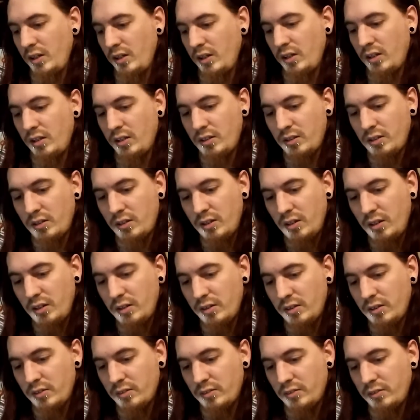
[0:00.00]
Uh, I
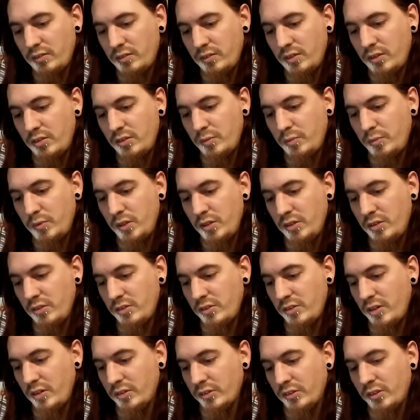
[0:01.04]
don't know. There's some
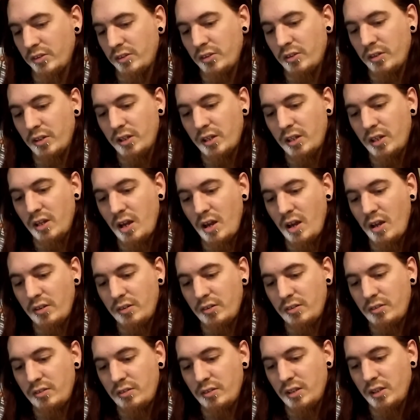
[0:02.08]
decent songs on here, I
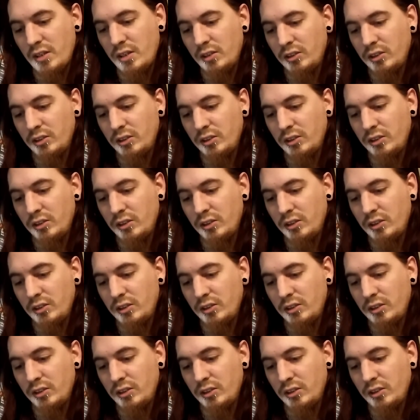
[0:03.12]
guess.